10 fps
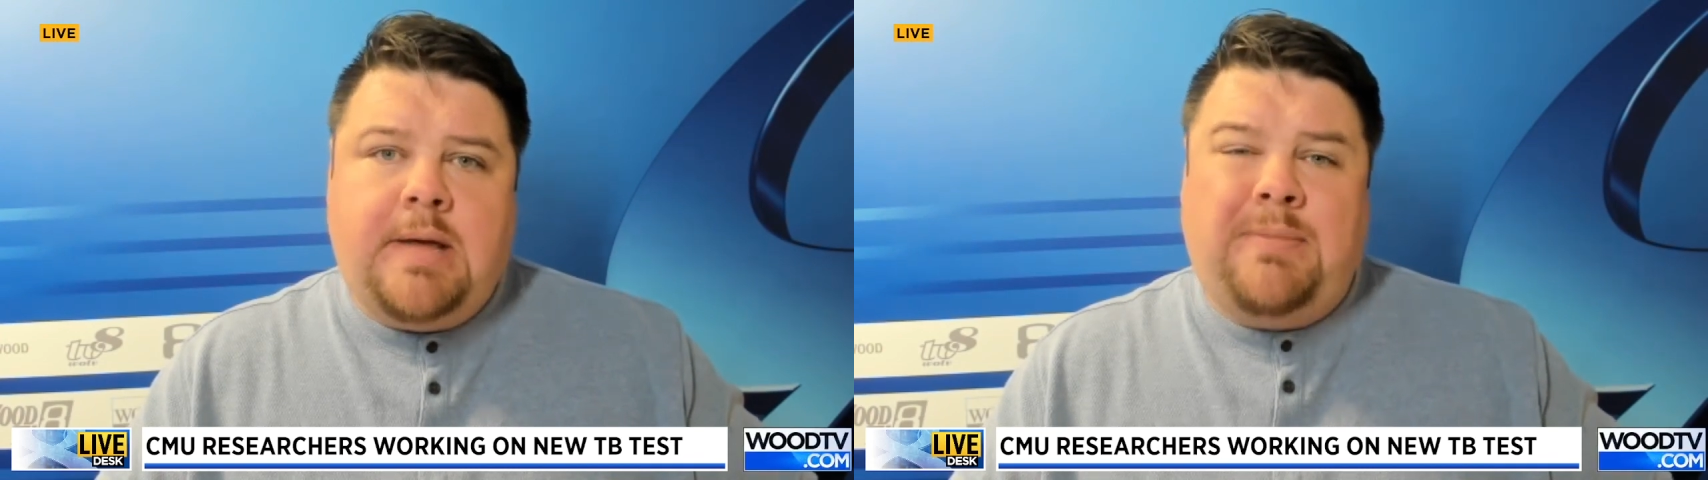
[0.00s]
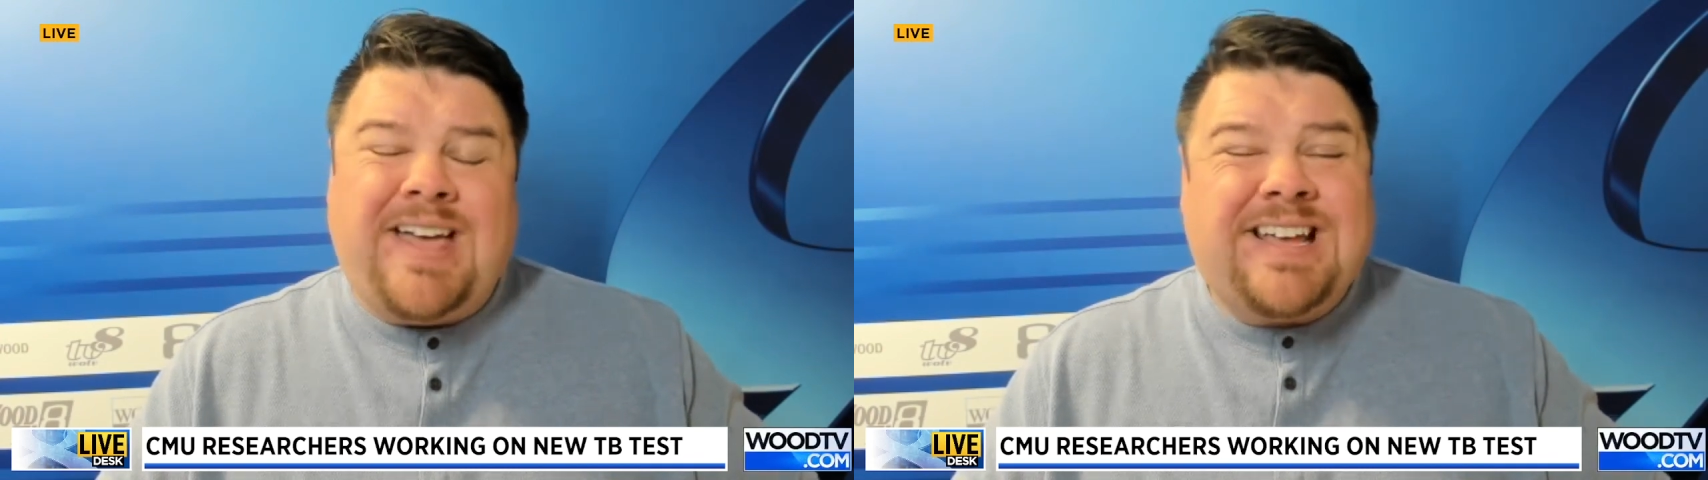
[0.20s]

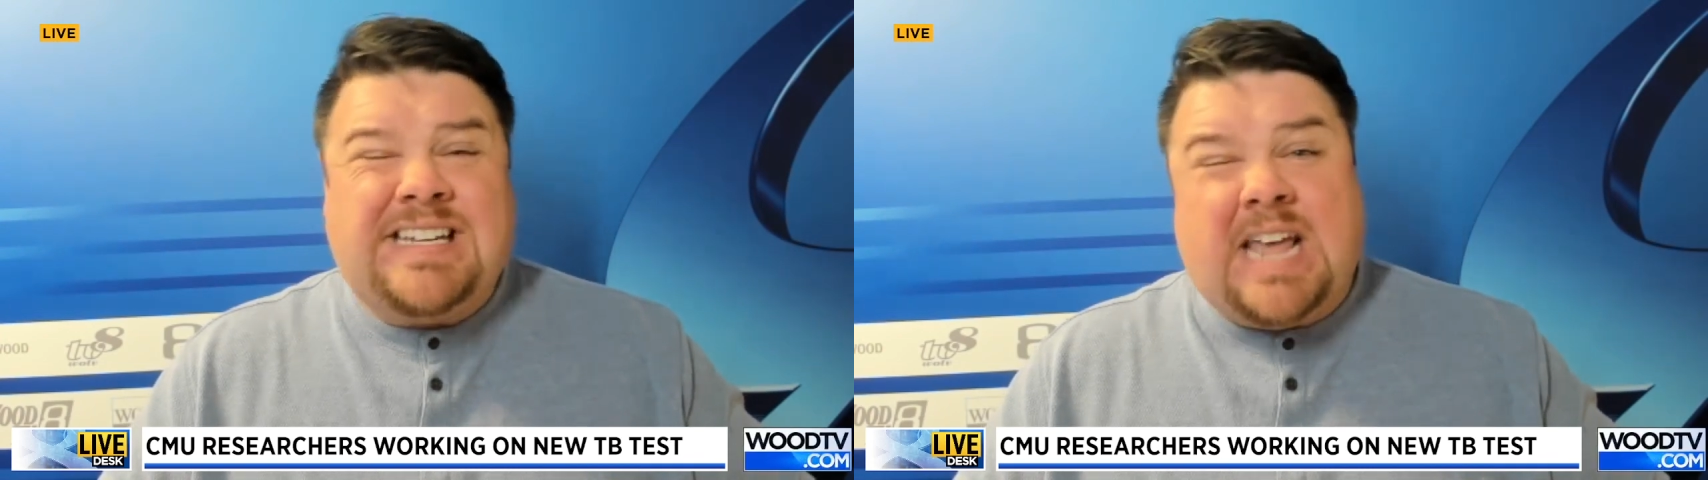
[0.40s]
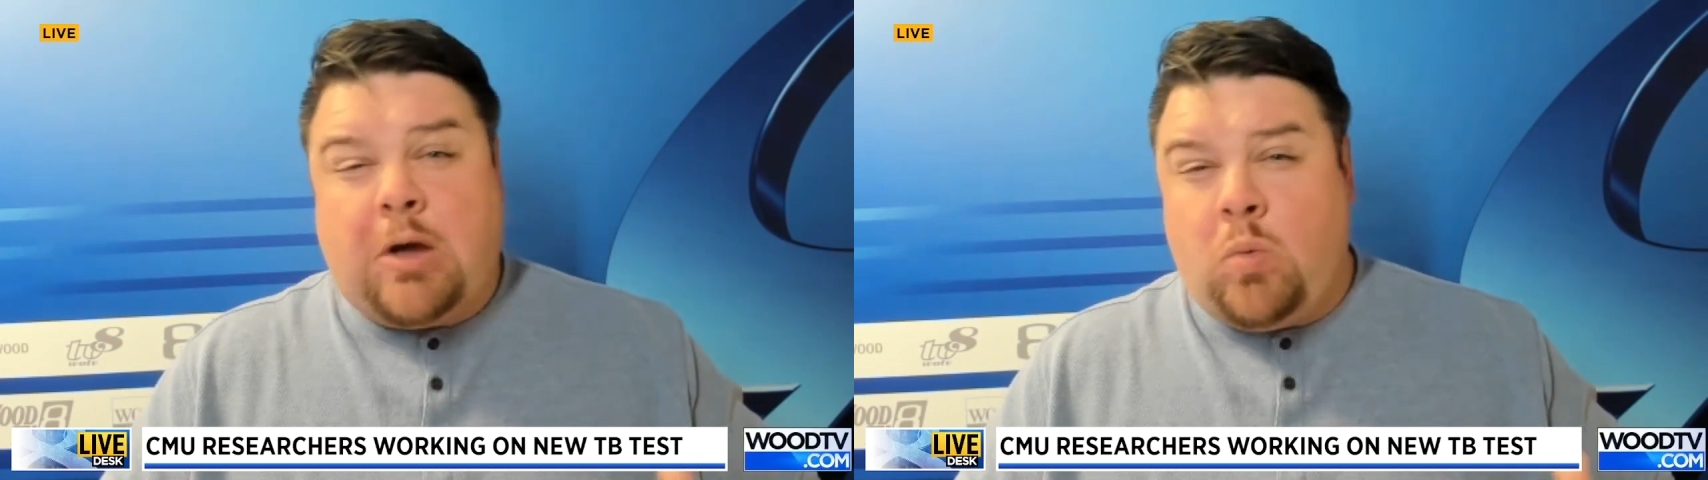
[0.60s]
That can
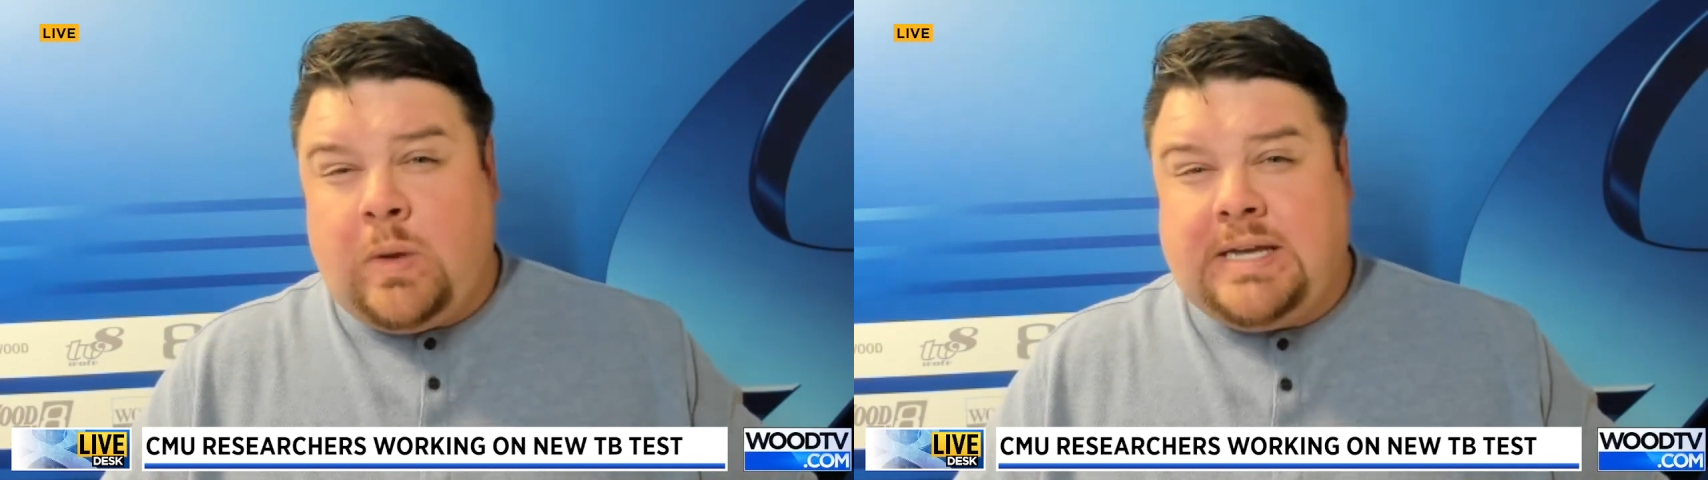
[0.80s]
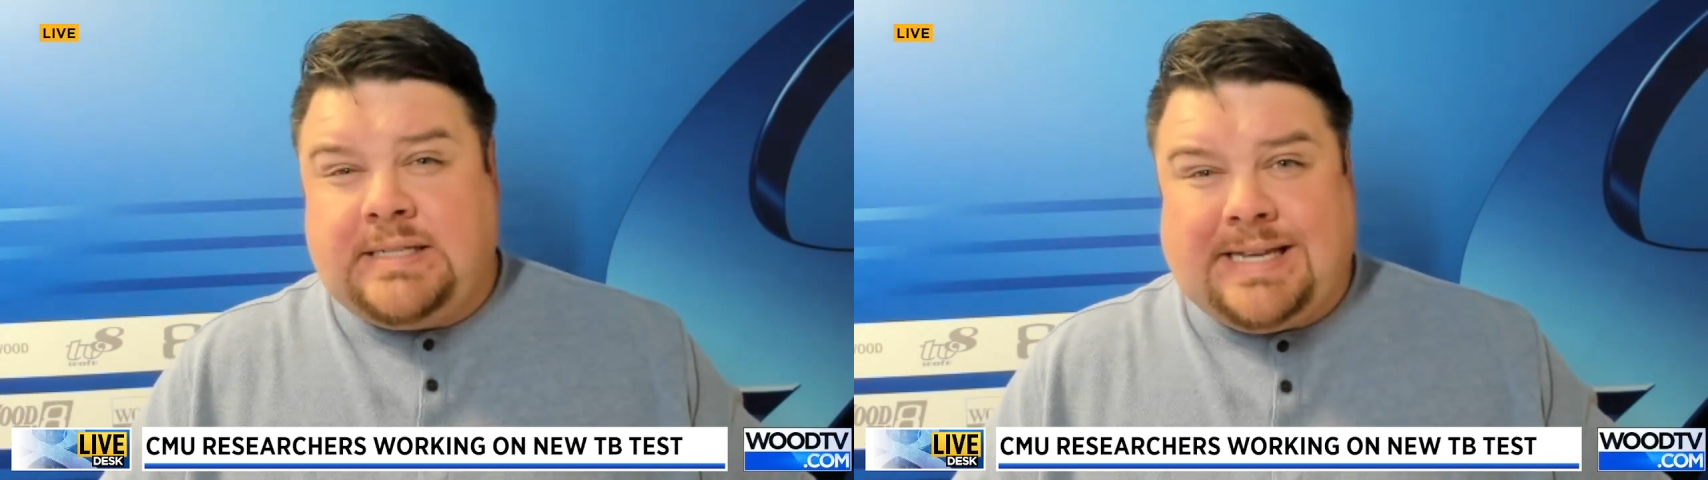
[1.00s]
take
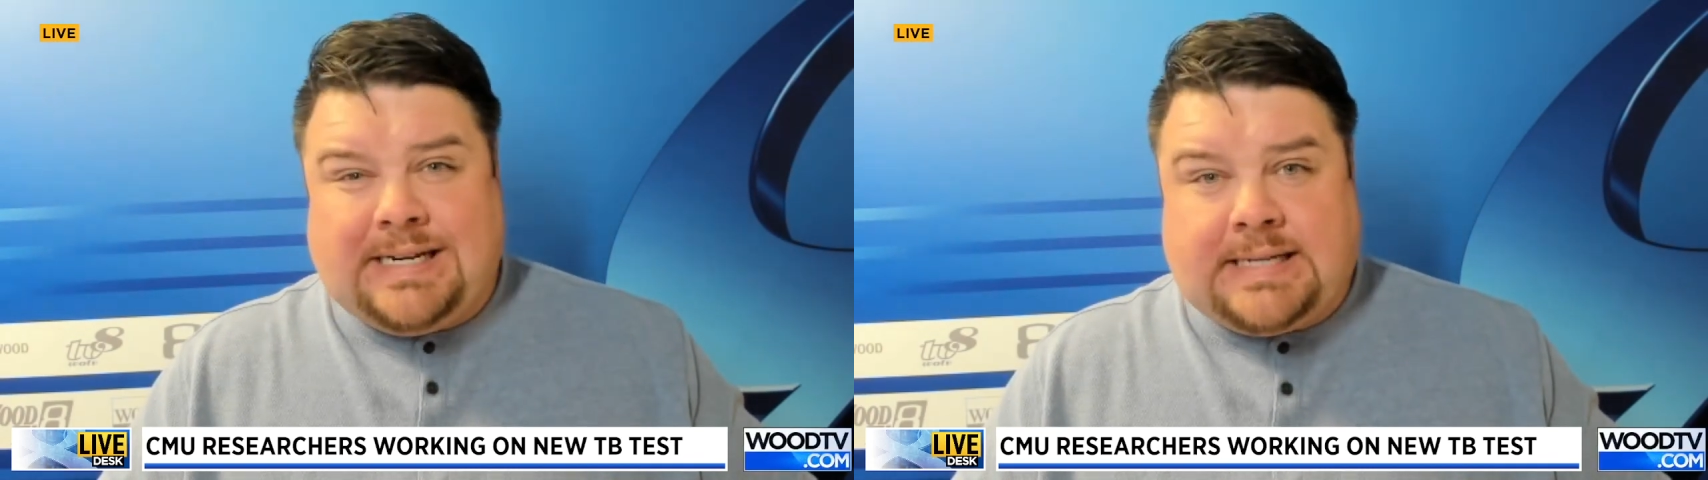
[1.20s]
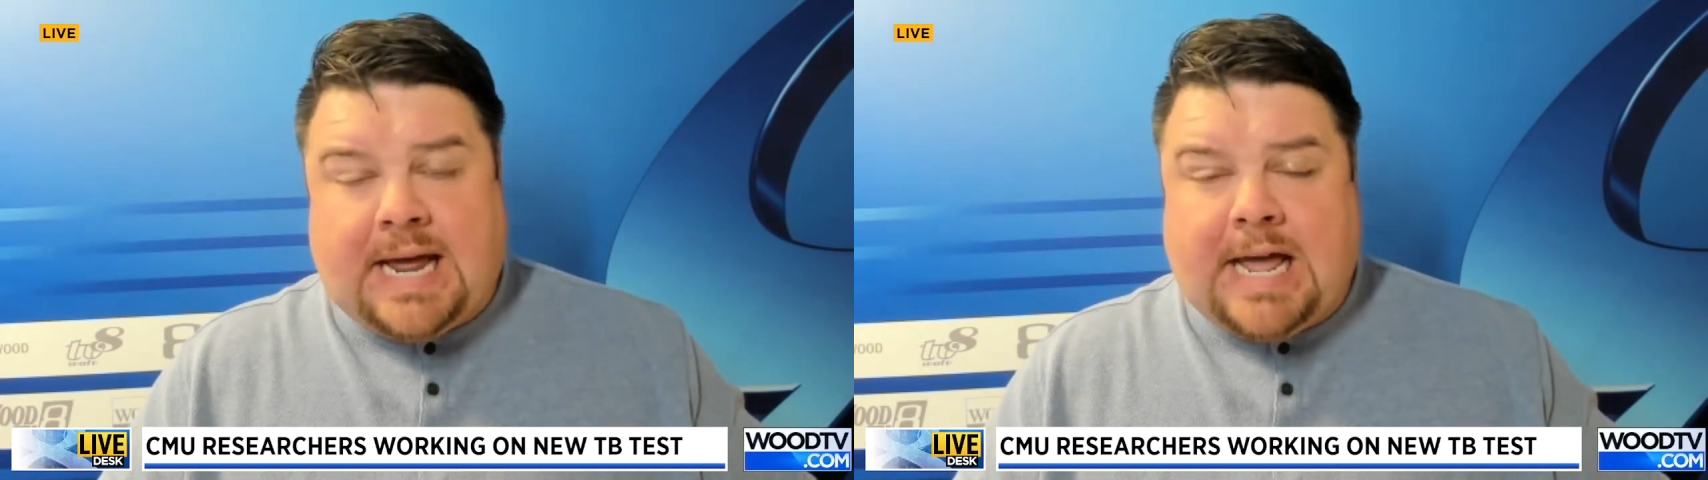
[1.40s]
weeks at a
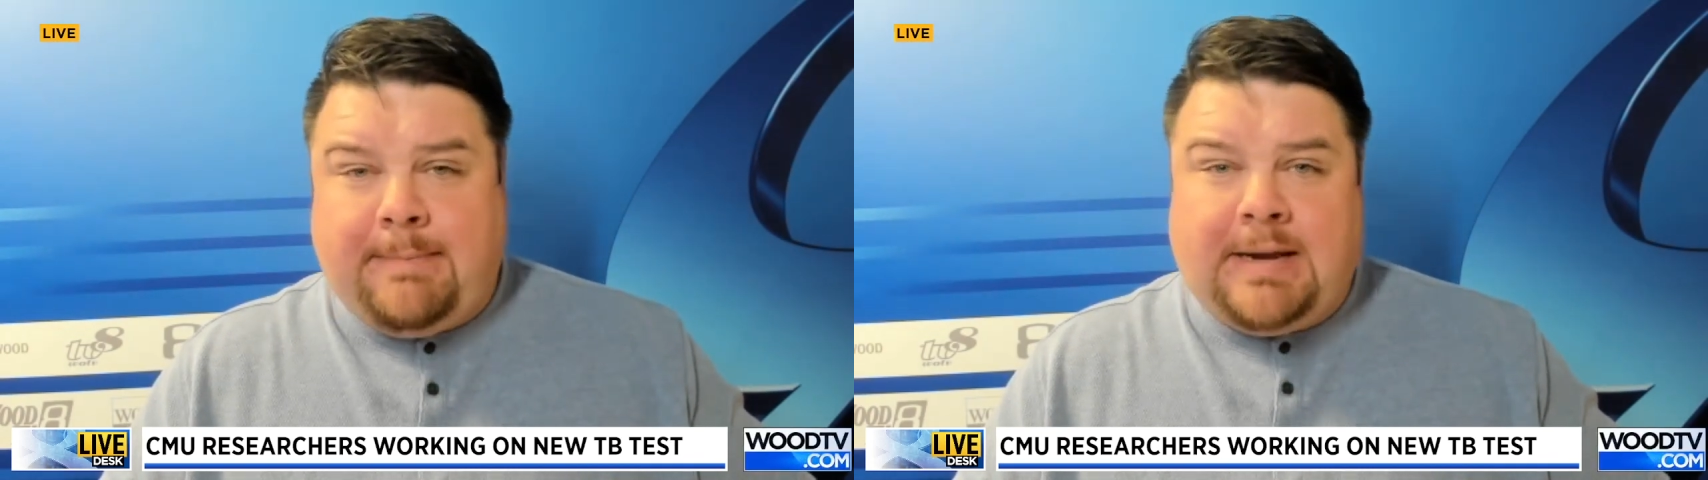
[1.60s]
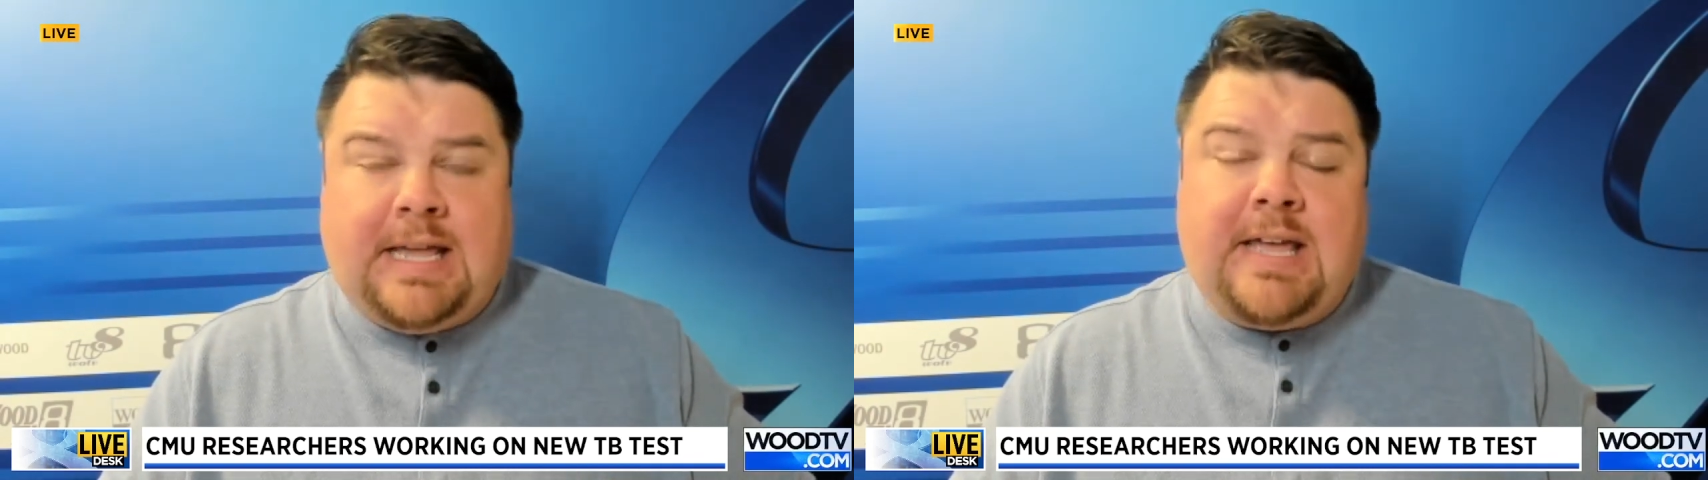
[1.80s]
time,
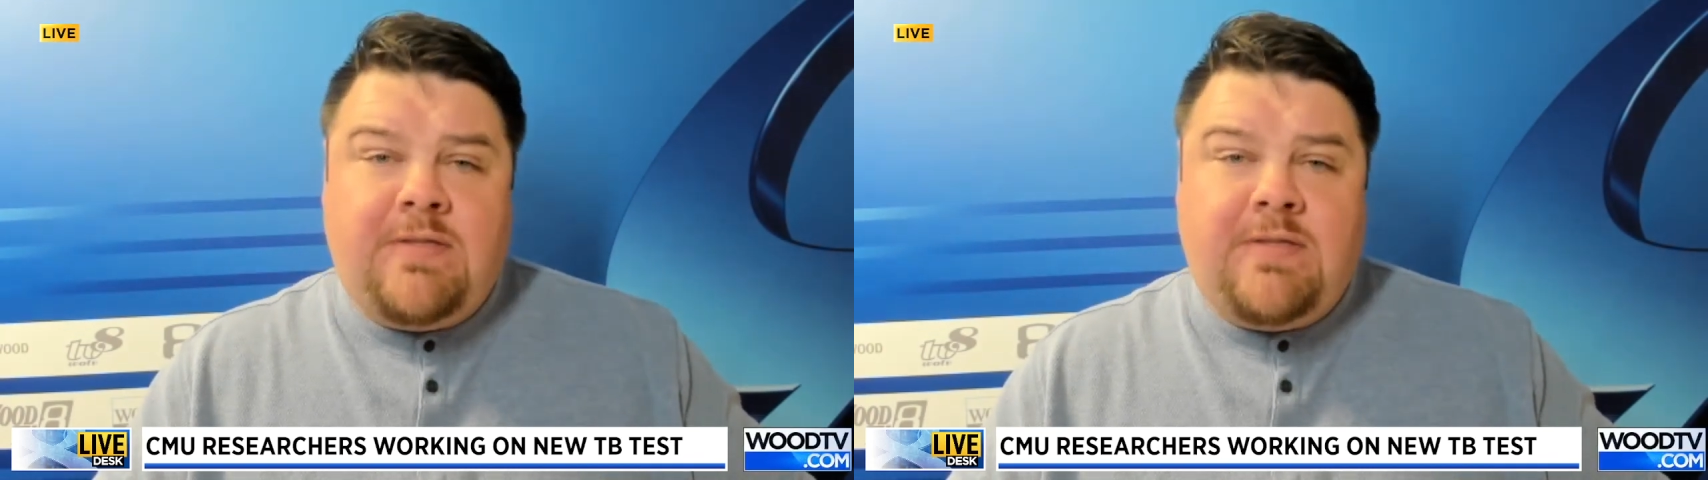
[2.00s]
and mm-hmm.